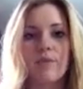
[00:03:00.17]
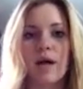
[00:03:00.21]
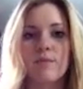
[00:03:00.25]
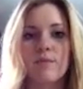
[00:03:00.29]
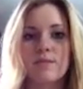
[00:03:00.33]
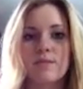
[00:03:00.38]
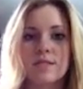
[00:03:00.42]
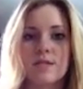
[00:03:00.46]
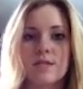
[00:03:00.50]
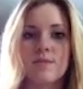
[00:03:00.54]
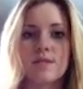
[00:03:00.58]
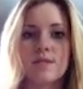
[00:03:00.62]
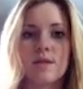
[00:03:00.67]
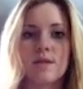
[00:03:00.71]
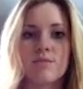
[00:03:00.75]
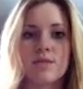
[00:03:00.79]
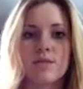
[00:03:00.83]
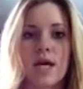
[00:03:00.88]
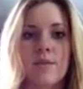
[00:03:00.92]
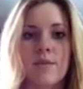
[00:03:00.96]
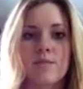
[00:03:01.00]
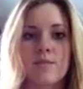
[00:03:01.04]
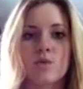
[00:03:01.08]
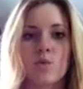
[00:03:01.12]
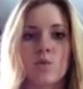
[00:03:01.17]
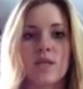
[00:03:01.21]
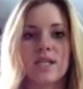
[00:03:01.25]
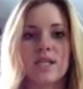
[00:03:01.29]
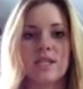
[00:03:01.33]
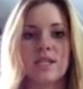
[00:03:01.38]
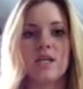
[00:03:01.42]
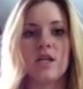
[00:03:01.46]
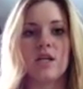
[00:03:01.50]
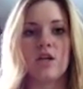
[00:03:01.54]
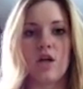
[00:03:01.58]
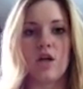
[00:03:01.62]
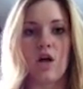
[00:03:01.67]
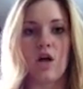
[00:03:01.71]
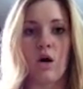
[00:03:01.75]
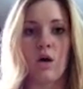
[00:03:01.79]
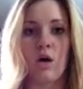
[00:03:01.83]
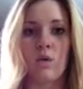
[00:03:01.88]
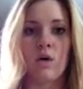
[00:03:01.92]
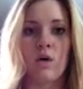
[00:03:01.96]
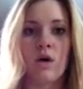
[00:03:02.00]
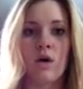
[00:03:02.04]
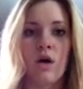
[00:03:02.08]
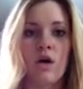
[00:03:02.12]
problems to him sometimes when he didn't
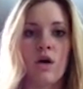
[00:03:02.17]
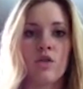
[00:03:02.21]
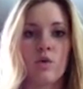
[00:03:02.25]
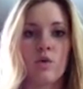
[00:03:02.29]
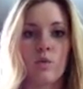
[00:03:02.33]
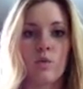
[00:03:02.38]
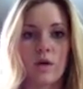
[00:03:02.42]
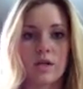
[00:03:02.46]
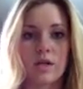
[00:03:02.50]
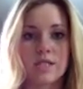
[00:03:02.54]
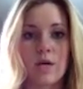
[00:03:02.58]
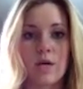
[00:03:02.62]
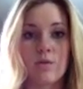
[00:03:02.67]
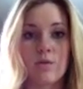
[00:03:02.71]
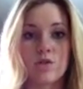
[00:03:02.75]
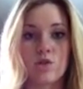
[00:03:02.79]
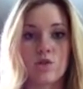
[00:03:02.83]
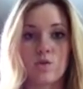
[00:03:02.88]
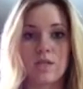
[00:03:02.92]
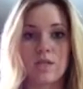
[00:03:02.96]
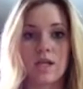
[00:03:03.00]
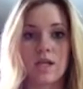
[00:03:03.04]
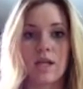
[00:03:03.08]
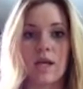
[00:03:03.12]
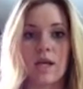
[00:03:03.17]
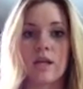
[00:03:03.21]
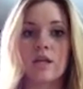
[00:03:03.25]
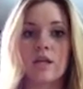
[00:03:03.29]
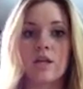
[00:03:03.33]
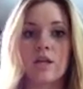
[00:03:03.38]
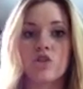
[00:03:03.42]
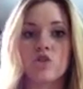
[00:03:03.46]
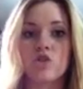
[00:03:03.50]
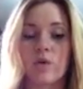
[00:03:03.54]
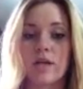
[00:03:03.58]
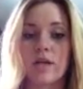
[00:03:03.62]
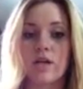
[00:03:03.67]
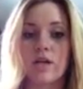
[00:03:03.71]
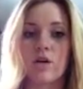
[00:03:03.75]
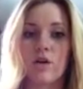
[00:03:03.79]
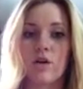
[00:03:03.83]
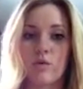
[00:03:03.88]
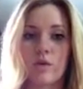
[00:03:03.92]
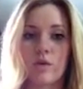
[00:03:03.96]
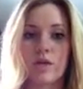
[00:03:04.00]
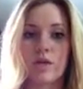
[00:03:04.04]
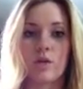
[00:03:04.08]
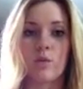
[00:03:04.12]
know the words I was using in English, or he
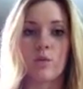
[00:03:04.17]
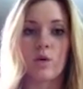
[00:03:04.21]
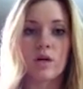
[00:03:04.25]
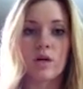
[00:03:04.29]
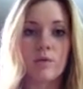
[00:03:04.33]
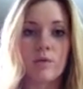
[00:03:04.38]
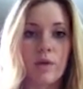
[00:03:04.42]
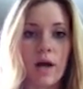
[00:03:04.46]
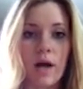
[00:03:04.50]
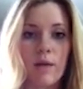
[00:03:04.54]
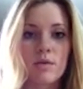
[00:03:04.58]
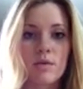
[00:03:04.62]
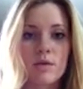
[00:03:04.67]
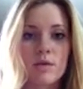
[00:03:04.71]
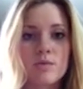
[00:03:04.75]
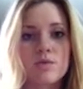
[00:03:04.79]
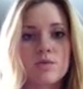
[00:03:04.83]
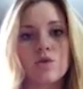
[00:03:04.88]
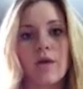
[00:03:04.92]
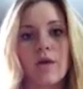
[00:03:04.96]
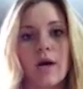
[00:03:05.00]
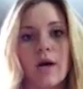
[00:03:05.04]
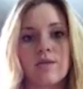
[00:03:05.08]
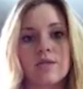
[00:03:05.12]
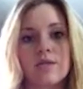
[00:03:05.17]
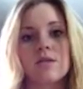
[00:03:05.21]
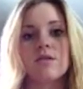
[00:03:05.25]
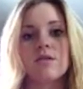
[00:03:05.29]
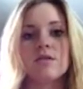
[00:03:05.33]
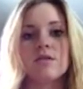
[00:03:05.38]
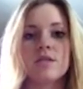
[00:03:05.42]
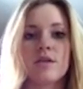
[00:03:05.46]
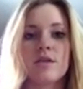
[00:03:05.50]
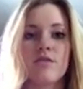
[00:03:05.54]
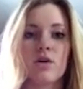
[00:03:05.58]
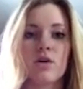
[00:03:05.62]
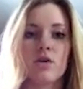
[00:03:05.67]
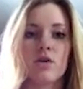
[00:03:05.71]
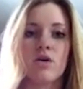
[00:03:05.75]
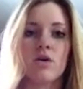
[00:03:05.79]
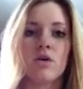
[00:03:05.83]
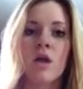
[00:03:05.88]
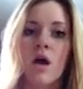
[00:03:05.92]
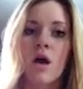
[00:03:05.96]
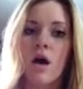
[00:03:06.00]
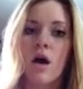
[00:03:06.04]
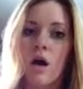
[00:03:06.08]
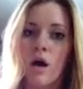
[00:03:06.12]
couldn't read the word problems, so that was a little
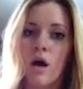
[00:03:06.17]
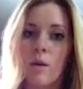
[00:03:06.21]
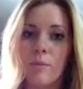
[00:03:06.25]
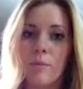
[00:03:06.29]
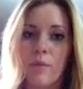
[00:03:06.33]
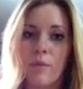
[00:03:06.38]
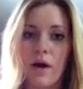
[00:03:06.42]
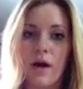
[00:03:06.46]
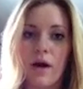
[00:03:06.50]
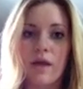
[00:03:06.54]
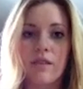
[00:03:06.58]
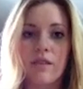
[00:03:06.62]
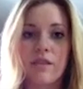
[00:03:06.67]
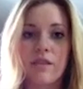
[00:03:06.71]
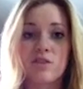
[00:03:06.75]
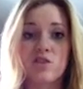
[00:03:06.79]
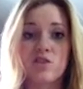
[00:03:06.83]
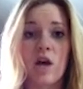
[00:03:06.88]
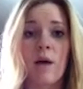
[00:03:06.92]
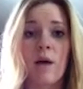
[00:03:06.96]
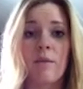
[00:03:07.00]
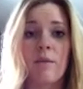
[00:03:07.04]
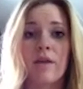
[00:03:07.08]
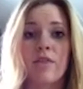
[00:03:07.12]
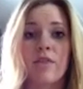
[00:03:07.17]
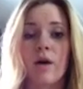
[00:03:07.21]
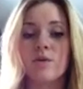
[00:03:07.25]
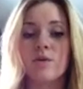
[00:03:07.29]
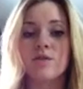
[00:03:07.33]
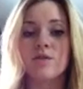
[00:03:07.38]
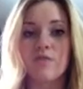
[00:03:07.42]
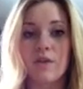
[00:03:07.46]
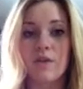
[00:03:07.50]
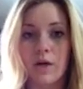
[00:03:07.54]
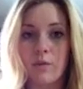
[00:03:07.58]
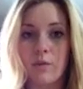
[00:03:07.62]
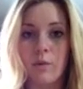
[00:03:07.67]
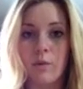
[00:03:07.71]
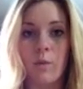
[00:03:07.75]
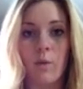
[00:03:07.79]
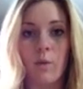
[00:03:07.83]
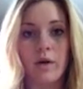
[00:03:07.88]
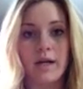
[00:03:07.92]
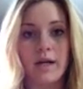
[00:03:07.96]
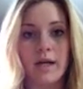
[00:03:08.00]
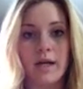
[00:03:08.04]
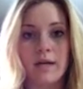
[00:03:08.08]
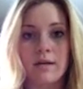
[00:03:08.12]
difficult. But the job I thought was very
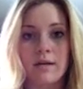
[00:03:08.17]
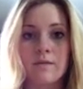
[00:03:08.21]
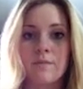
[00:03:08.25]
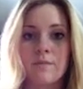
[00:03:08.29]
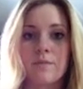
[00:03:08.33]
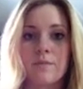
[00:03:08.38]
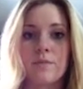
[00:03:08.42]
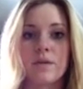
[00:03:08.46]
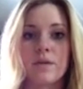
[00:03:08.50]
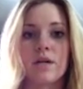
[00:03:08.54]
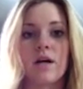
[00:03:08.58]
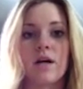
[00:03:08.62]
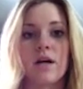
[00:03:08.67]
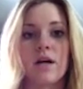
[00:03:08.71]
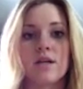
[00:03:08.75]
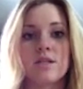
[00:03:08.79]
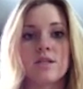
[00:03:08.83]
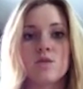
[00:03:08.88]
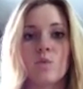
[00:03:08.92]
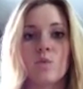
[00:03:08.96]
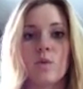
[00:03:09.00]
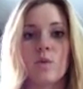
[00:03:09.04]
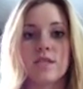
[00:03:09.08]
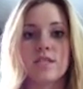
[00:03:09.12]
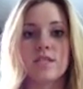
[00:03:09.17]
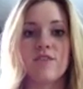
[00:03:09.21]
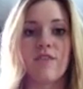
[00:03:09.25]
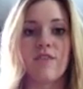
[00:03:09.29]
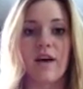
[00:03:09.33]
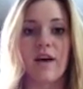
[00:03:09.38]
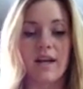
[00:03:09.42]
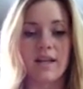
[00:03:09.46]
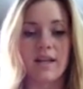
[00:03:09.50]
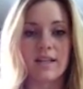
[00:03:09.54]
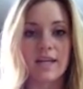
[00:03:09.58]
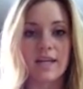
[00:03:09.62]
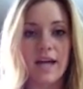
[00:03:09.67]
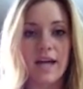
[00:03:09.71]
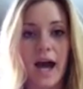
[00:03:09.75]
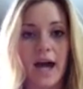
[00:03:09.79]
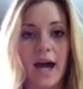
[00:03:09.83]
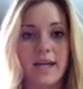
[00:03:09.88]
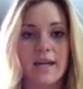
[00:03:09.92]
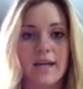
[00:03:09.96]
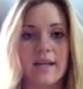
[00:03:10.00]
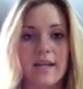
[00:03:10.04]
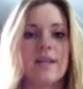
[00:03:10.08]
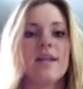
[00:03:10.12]
rewarding because once he finally
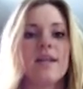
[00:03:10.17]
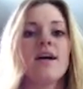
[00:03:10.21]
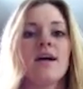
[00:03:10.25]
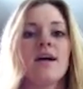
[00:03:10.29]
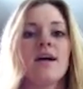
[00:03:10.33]
got it,